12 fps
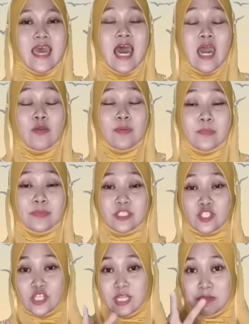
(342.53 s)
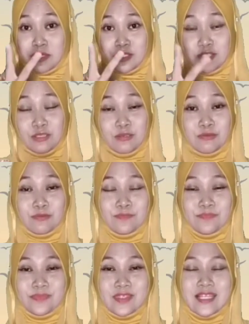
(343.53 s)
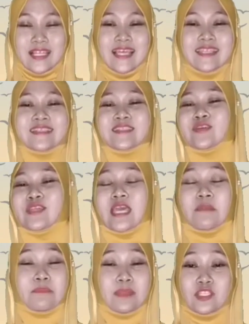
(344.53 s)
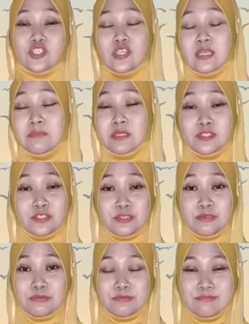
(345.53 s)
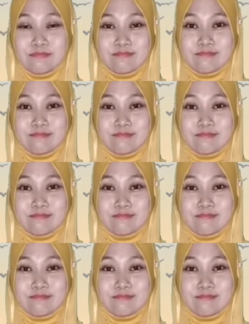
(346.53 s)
How about picture number 2? Let us look at picture number 2.